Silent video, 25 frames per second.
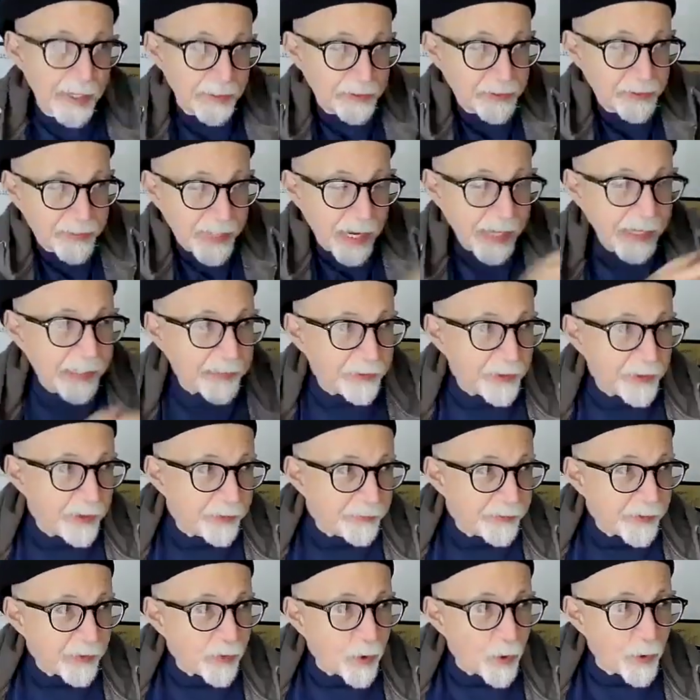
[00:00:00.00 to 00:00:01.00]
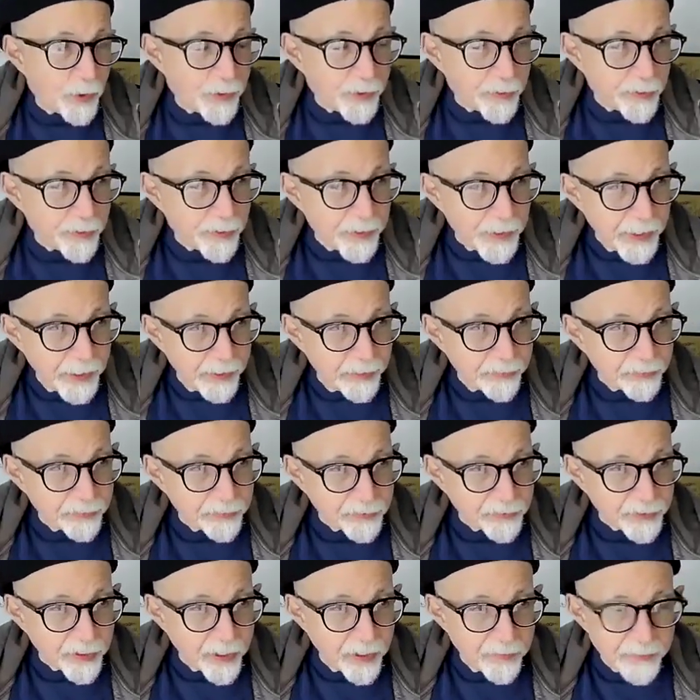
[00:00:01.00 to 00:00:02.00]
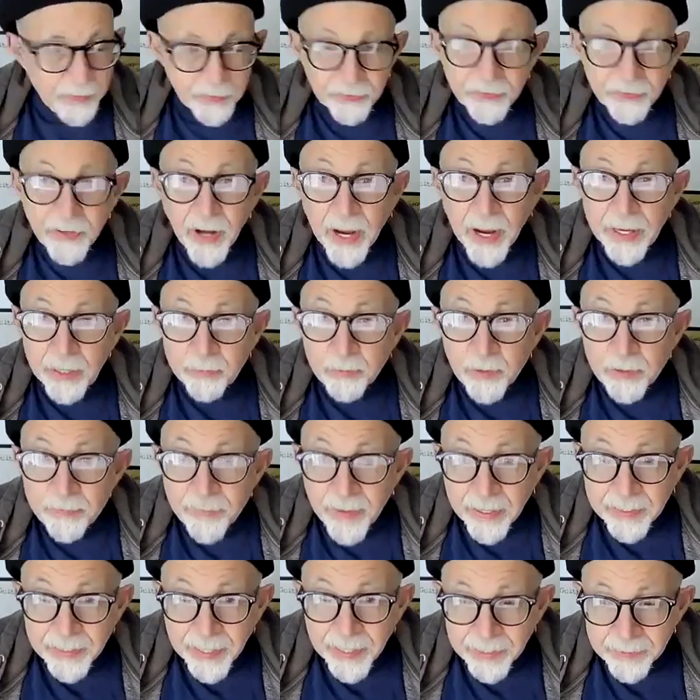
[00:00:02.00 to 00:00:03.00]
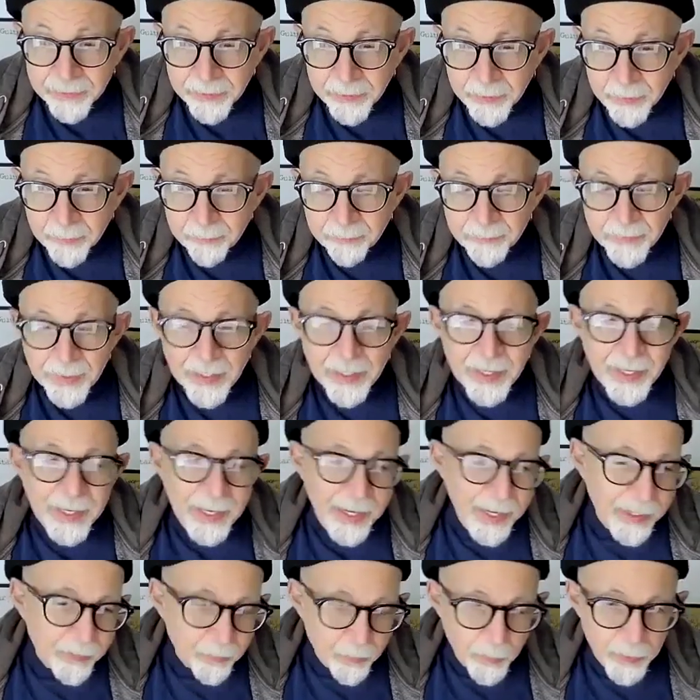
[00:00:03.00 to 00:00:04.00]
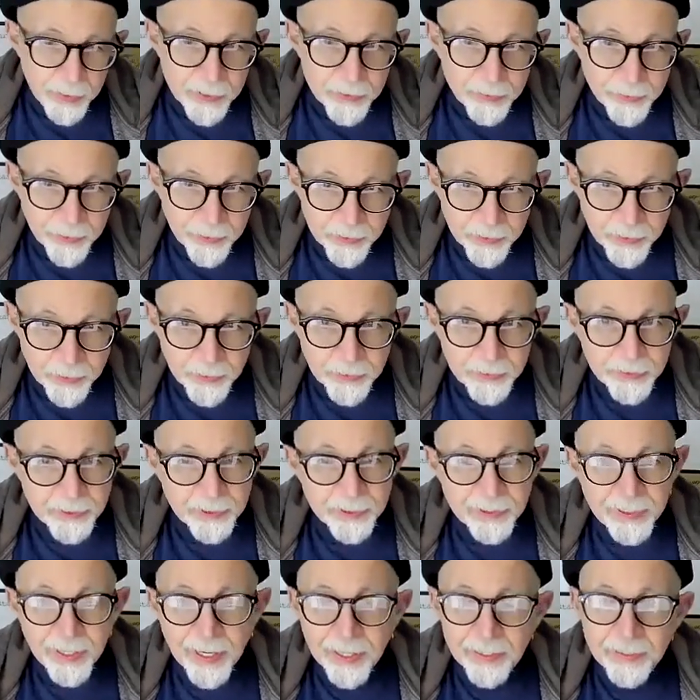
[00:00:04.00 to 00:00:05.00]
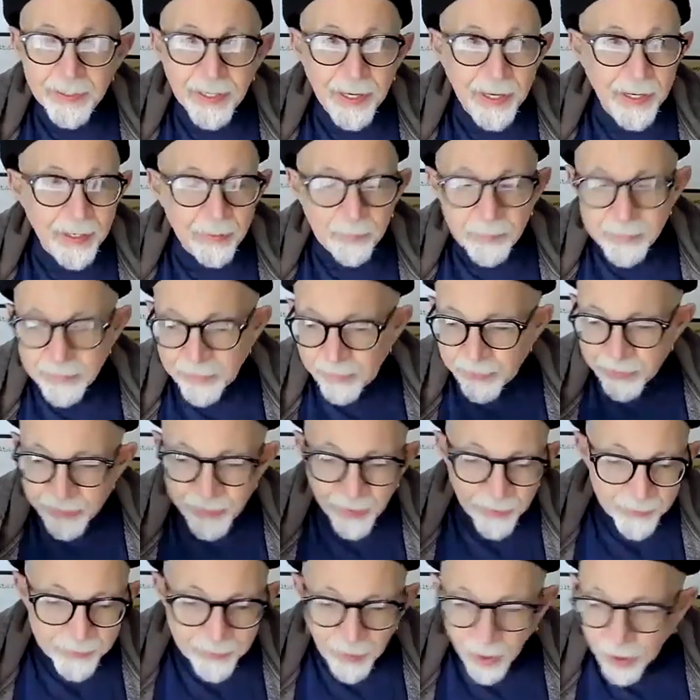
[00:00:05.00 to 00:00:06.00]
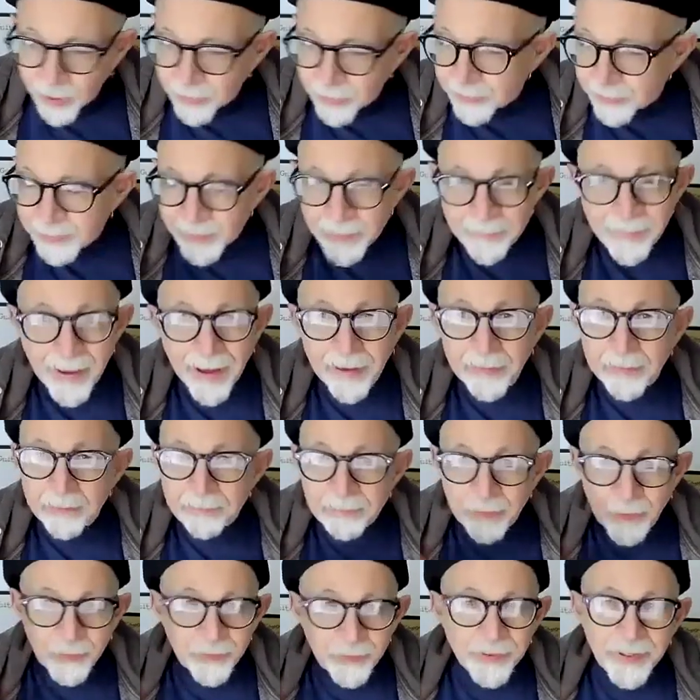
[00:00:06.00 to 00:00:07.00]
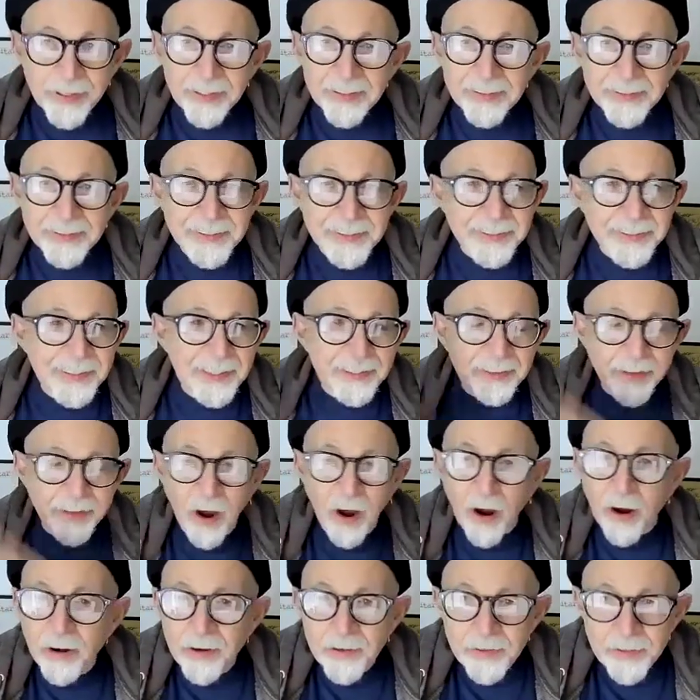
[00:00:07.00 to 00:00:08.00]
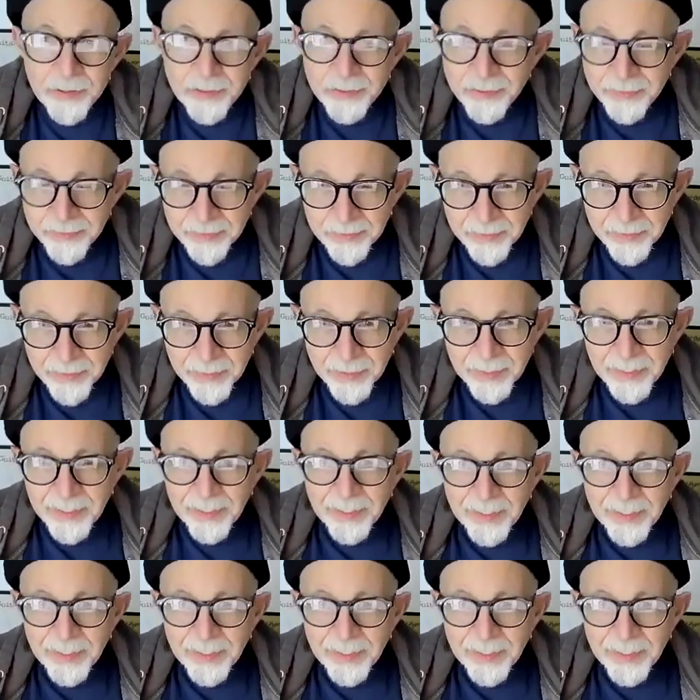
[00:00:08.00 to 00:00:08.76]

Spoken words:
and standing there in the corner is this guy Edward Van Halen. And we're introduced, and we just start talking about music and guitars and